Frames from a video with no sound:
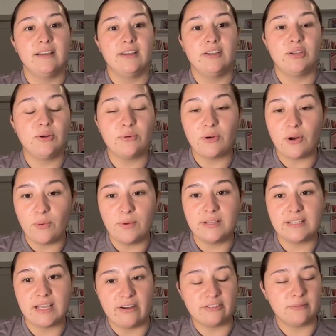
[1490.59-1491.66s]
you don't always
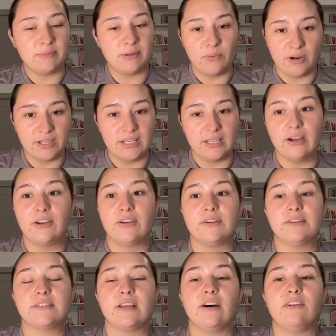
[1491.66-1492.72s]
have to be working on
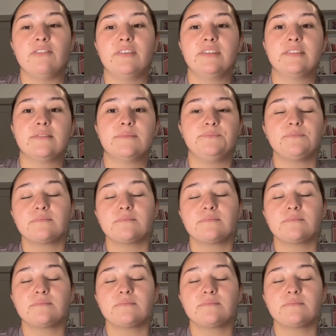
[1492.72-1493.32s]
yourself. It's